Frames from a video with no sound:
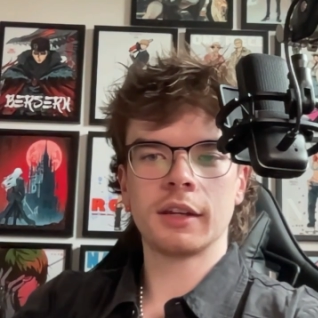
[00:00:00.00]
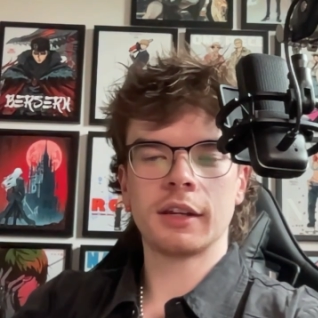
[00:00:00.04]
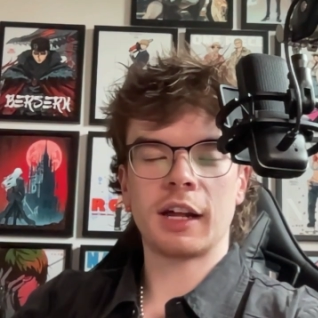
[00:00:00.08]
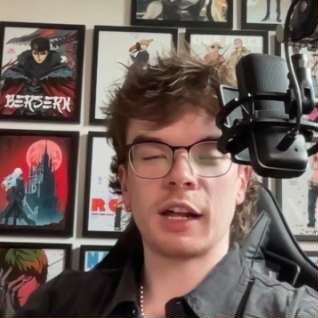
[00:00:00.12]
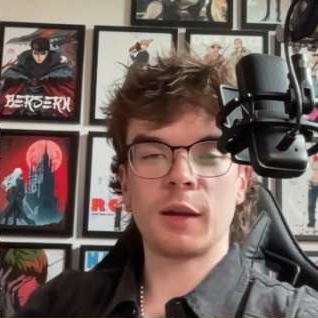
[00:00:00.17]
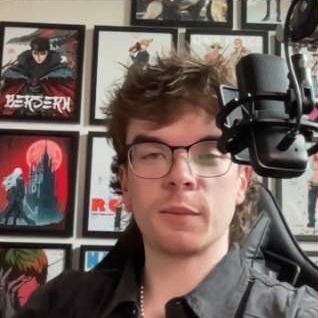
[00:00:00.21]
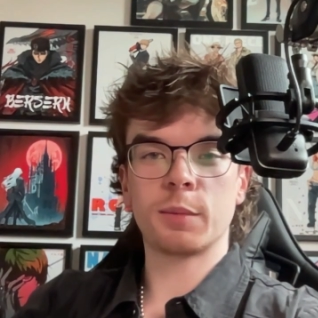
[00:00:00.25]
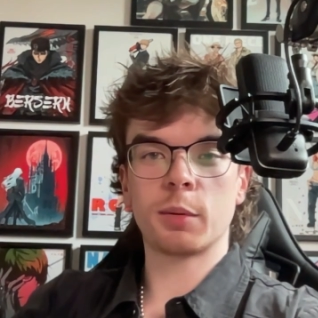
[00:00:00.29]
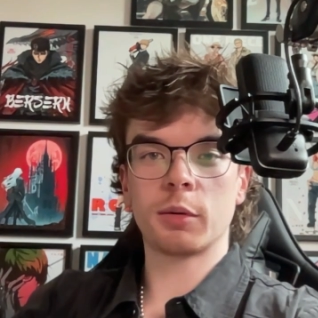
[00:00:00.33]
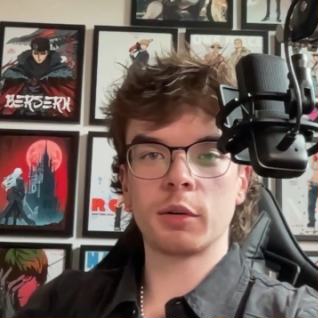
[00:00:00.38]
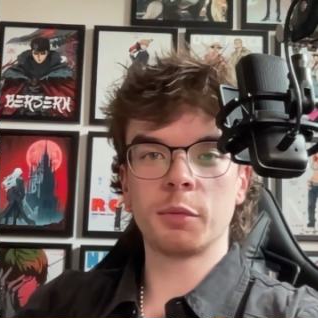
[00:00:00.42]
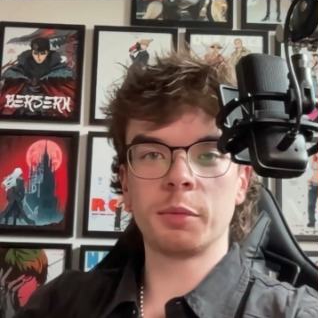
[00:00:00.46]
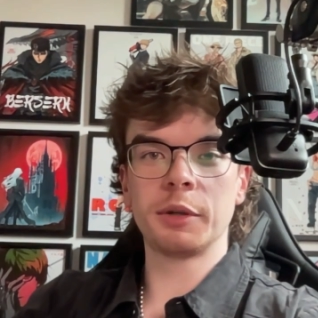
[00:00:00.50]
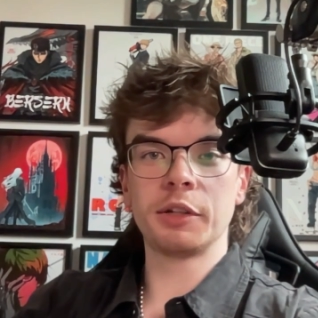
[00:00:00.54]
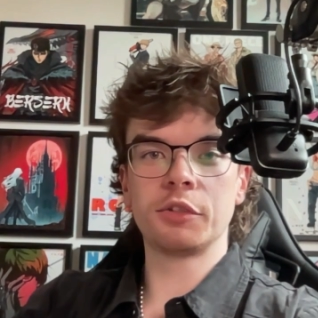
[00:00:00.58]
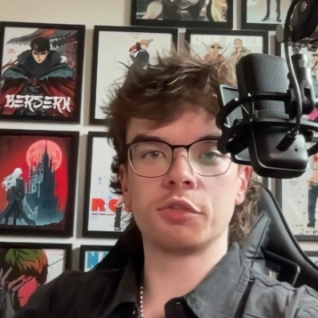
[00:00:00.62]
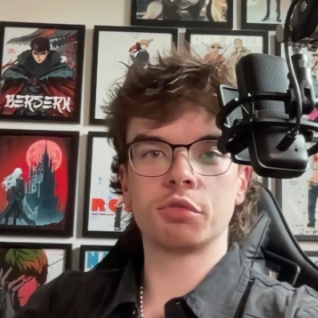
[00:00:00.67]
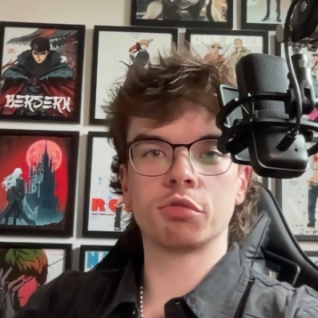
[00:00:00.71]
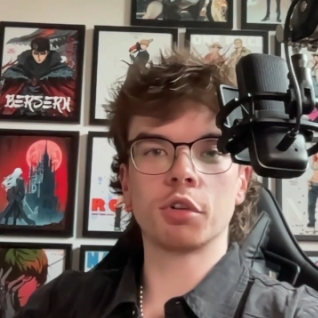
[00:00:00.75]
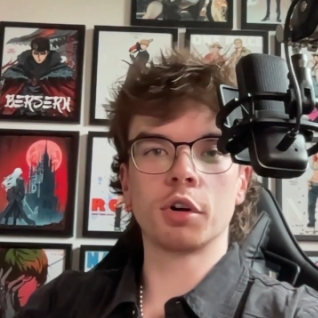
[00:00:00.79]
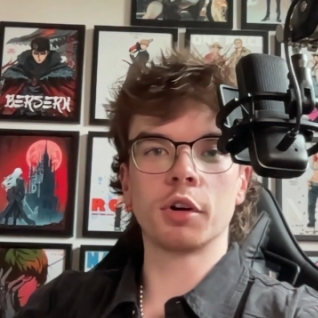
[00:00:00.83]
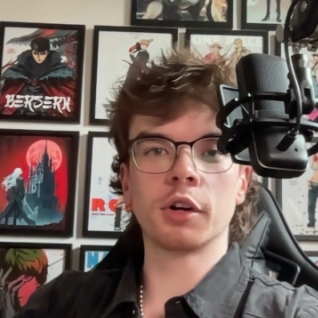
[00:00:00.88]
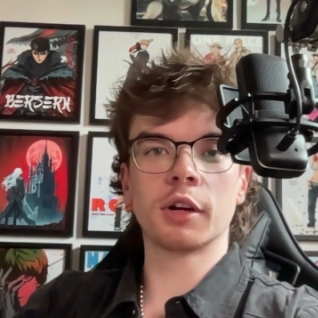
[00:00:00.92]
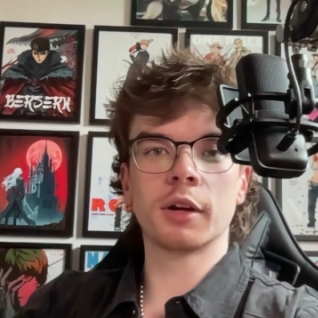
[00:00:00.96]
I'll probably be
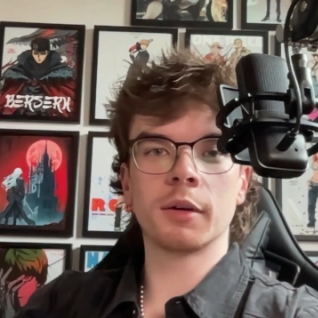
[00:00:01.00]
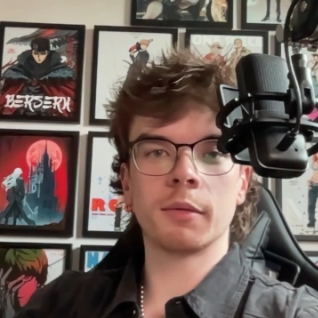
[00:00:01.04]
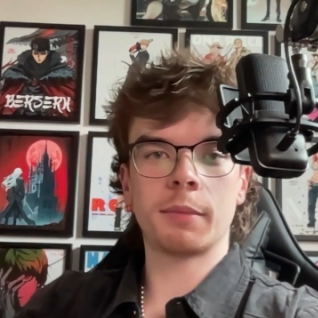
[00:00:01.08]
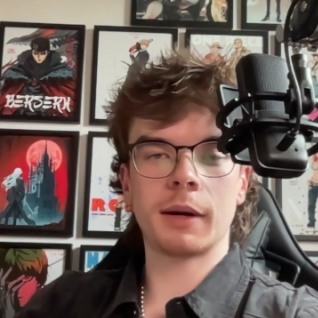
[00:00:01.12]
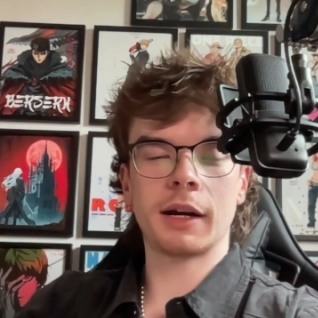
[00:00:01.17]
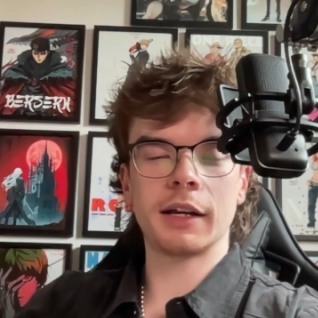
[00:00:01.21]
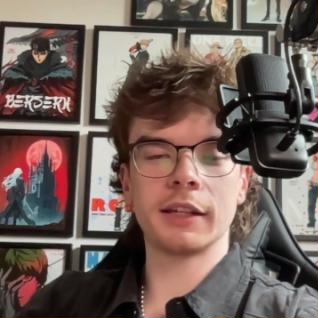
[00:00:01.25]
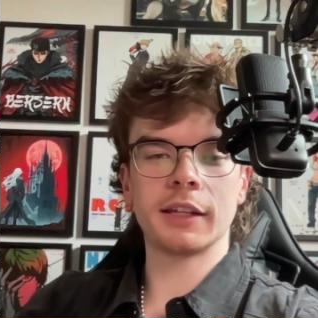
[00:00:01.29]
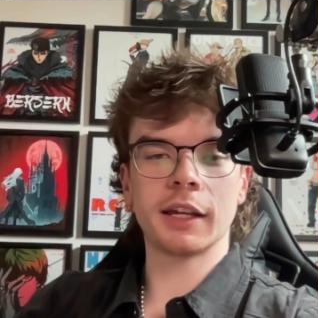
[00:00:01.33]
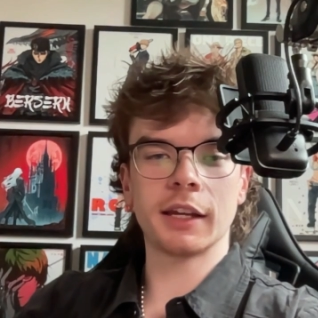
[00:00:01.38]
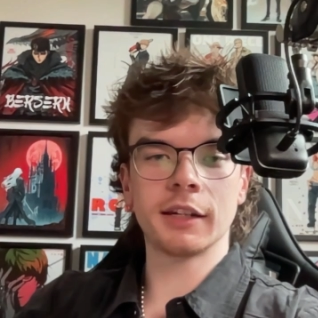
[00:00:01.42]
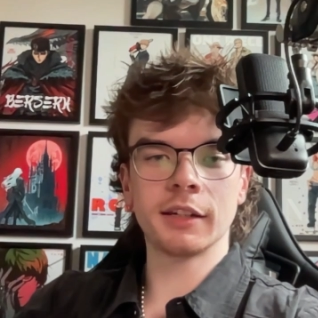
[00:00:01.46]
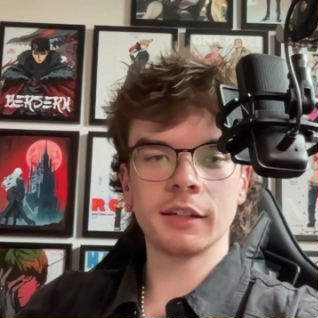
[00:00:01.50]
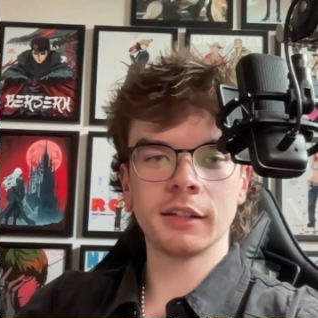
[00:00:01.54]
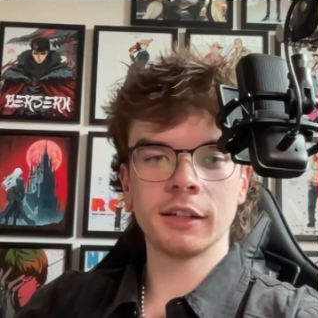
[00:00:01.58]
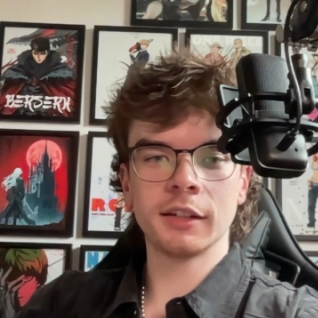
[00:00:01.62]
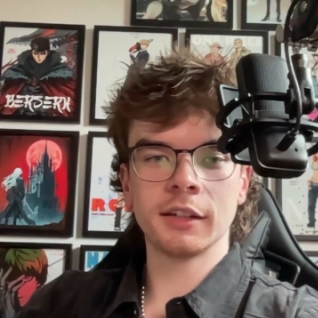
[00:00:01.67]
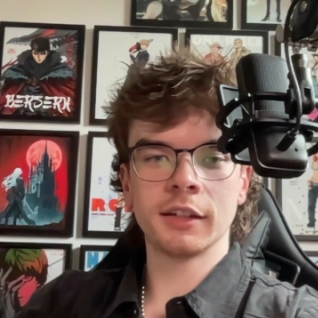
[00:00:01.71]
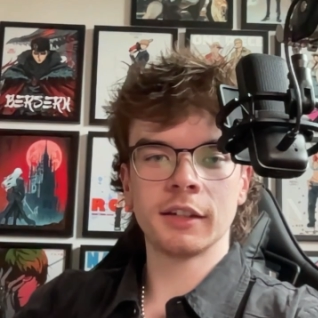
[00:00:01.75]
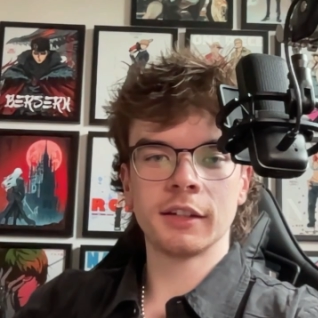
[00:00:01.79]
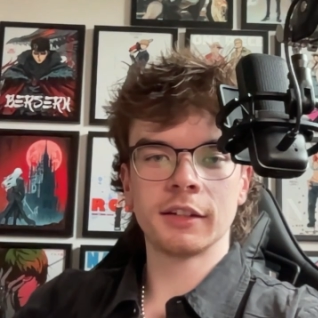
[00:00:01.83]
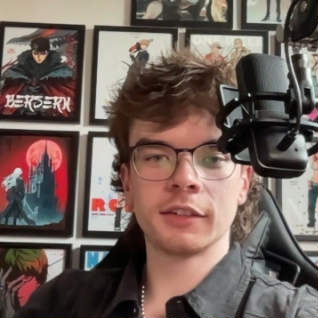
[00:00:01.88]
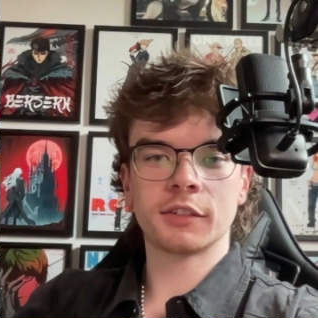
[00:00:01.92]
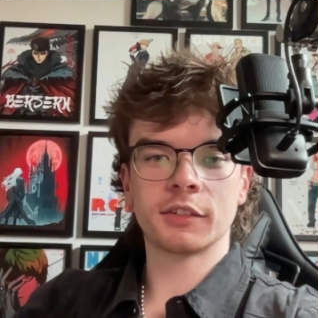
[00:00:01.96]
drunk by then.
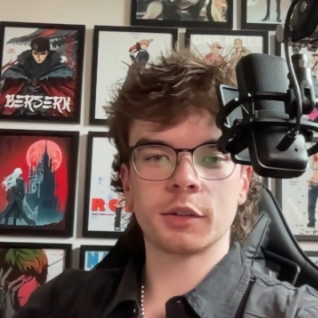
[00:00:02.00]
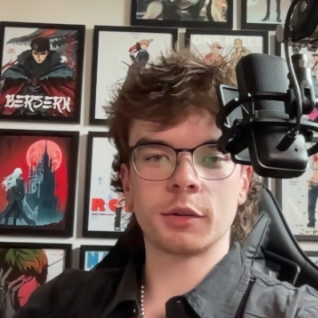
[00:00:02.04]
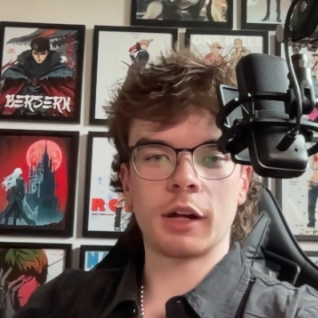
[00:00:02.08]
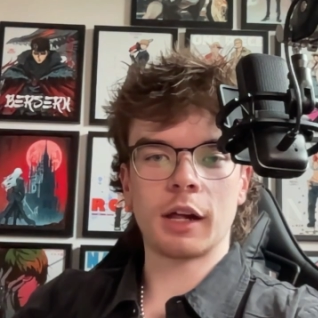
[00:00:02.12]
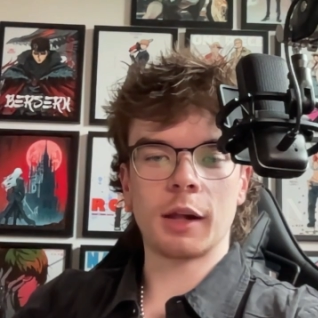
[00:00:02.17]
So